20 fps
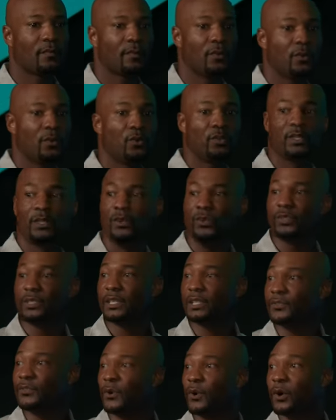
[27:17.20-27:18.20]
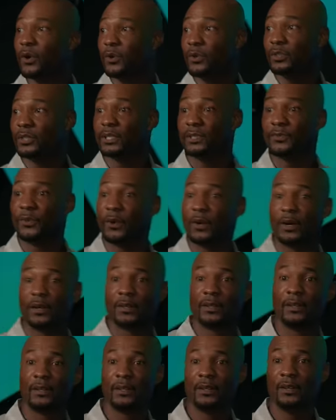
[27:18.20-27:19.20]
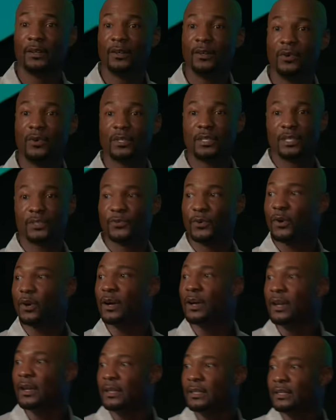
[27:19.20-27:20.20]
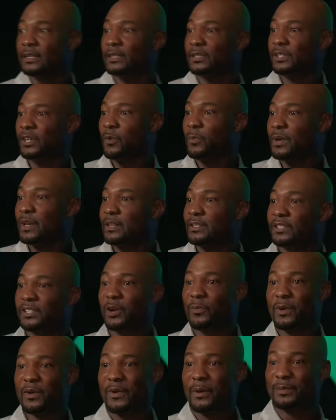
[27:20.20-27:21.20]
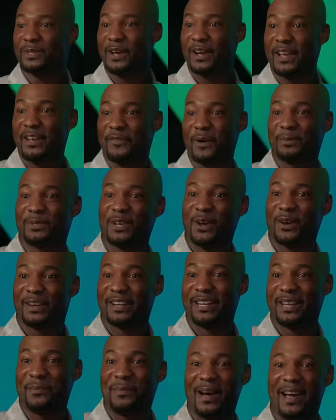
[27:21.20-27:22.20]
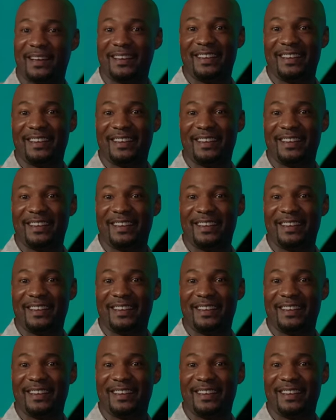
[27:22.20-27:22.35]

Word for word: Who's, who's this for? Who's this for? Who is this for? Show me, show me if I'm, talking. if I'm talking to anybody